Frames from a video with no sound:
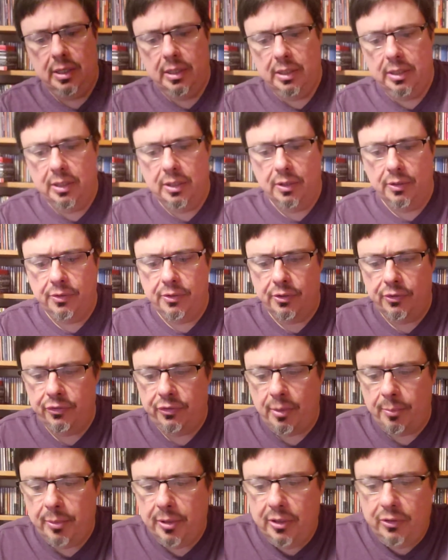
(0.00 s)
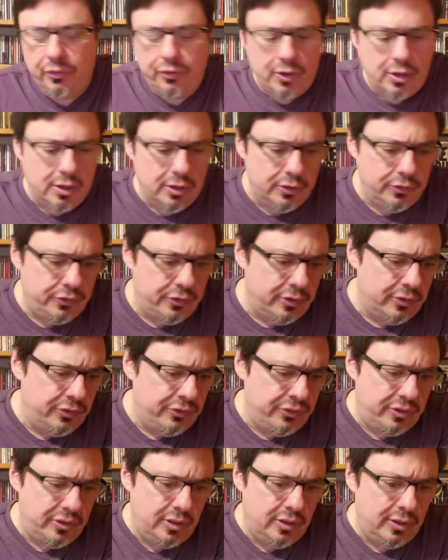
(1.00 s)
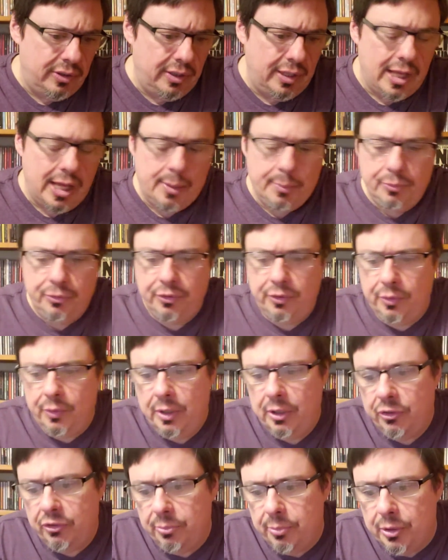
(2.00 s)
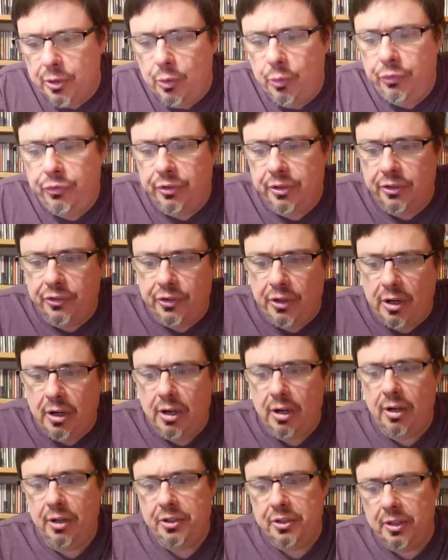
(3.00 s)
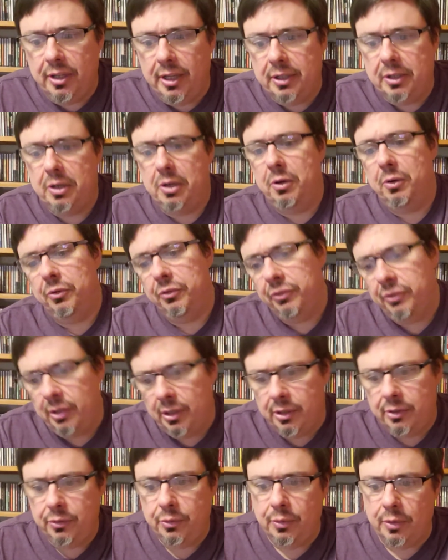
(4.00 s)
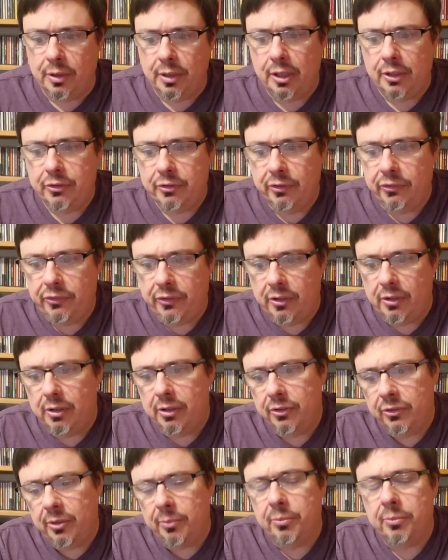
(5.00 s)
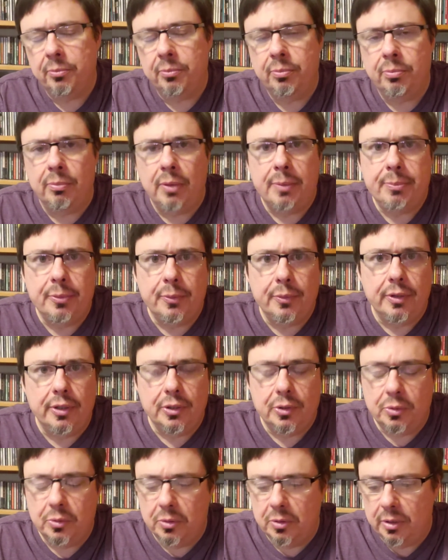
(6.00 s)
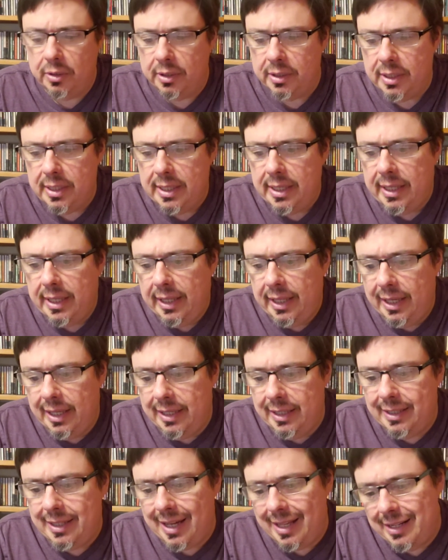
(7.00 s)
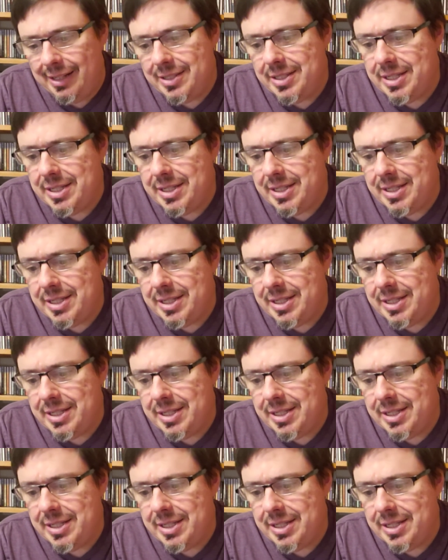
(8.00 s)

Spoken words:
of these songs in the albums that you hear some acoustic guitar and you're like, oh, it's going to do a country song, something might be really cool. And he kind of